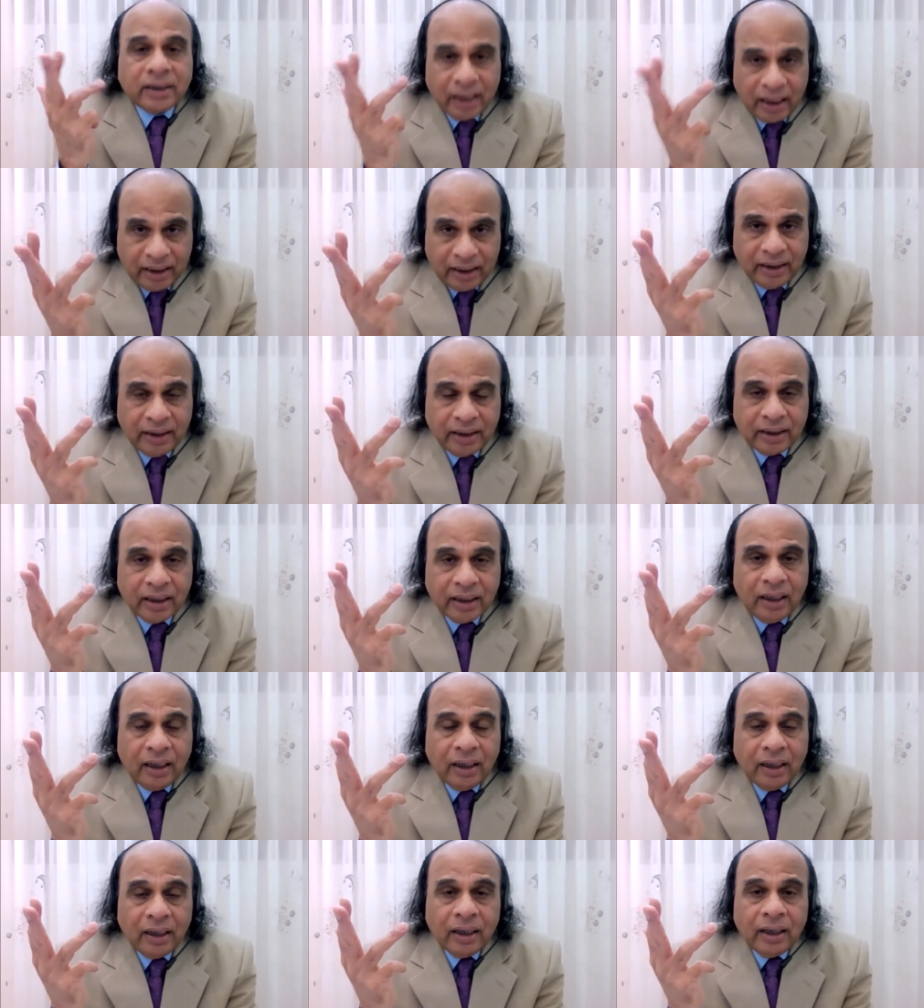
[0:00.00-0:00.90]

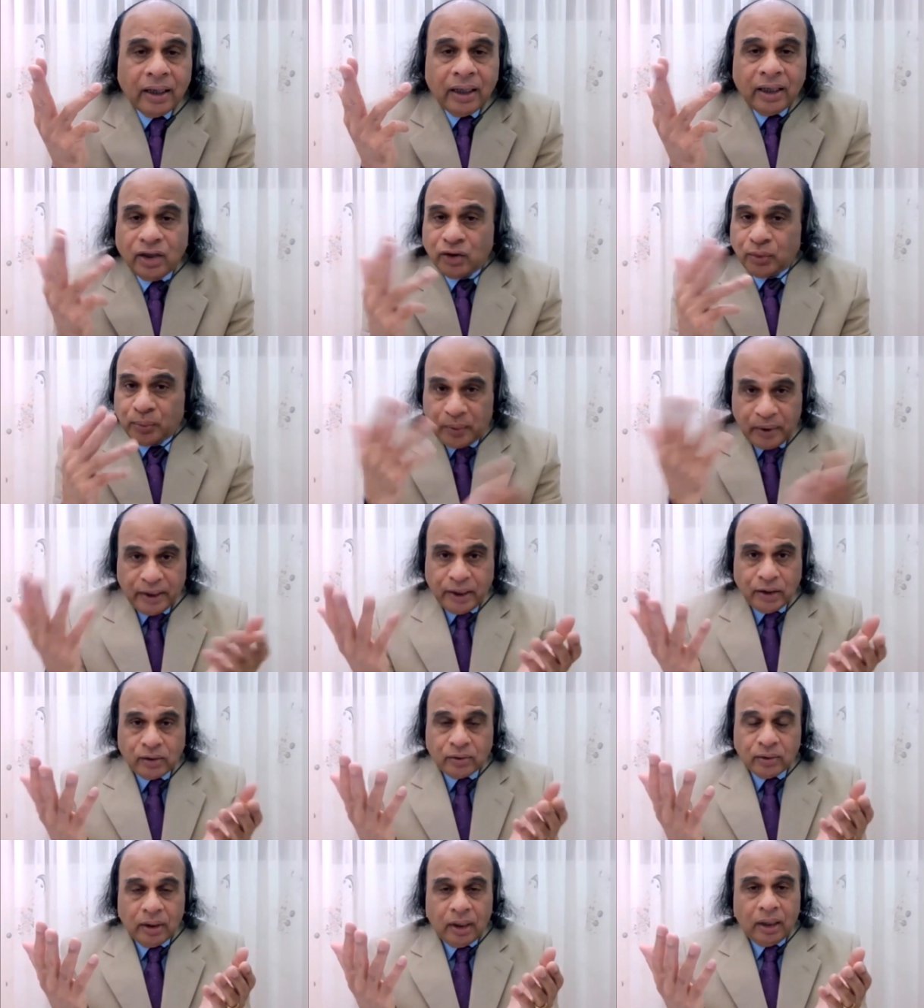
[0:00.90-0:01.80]
technical,
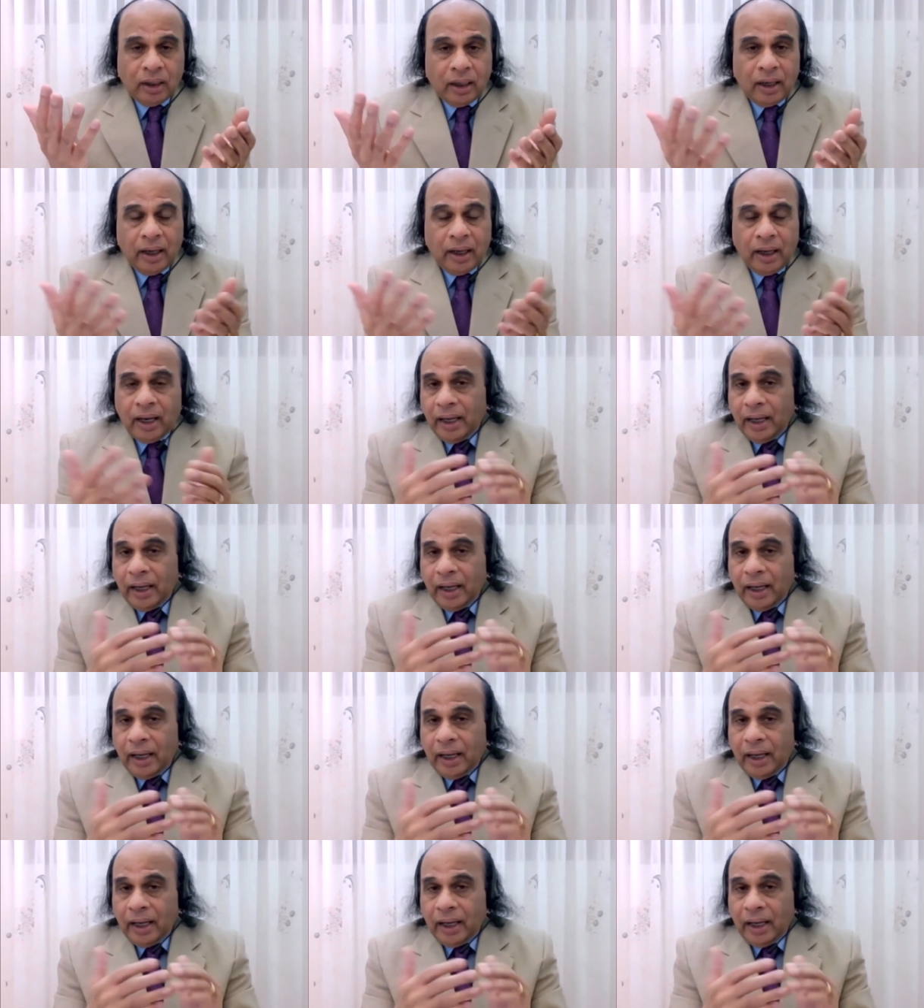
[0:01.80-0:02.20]
spiritual,